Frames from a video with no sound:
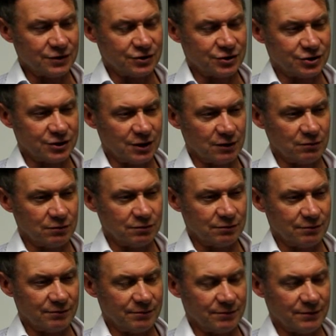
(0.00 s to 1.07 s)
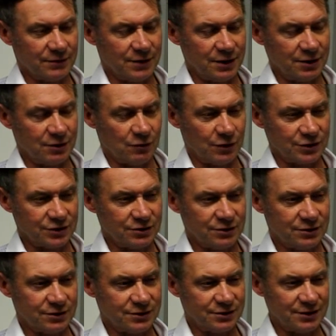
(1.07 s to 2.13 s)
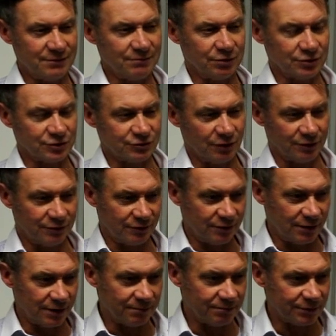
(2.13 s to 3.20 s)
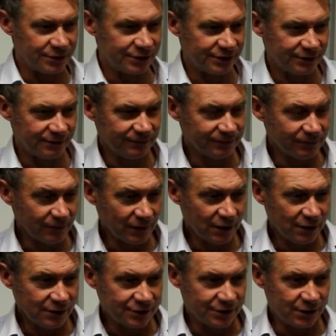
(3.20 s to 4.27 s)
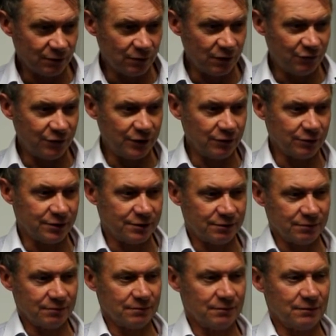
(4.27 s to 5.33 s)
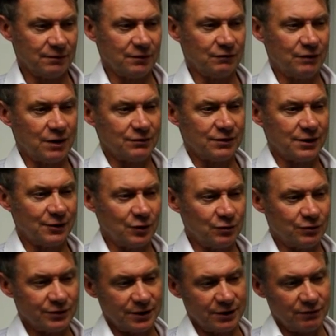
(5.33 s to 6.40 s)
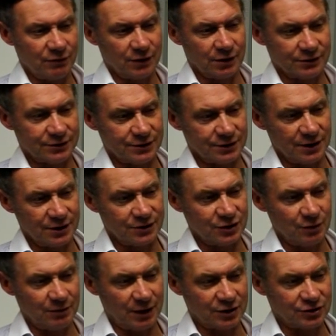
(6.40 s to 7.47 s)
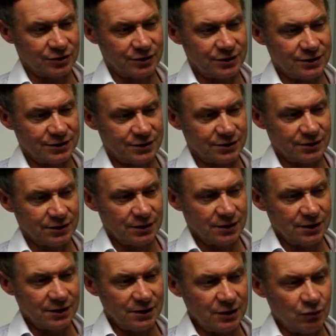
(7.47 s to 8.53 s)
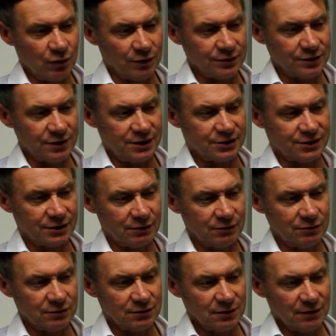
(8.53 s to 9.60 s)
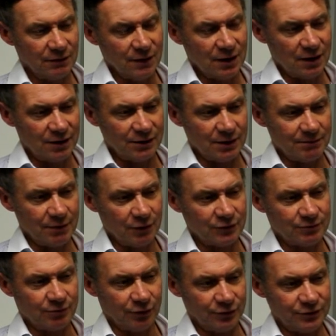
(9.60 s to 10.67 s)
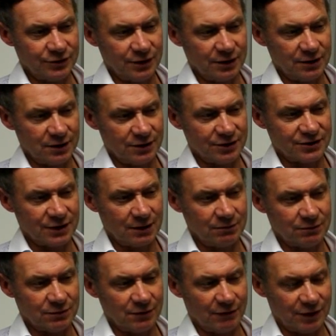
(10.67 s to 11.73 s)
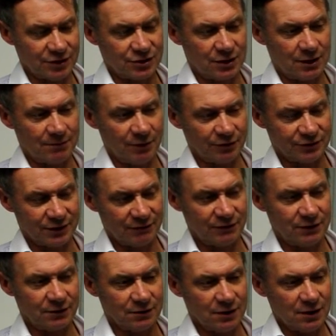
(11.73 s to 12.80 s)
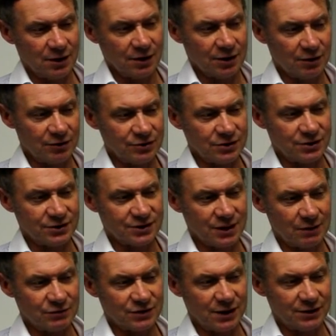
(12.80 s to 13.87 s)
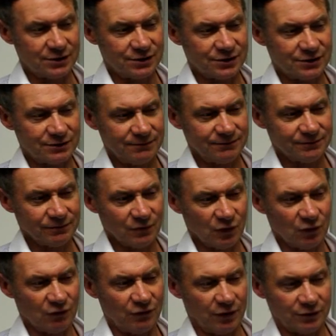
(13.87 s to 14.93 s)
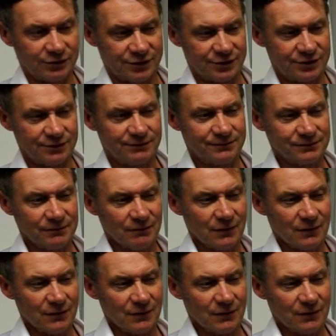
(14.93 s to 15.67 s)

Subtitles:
just to show the question in symbols rather than numbers. So if we look around the loop, we've got two batteries, E1 and E2, and they're both pointing in the same direction. They're both giving current in the same sense, or voltage.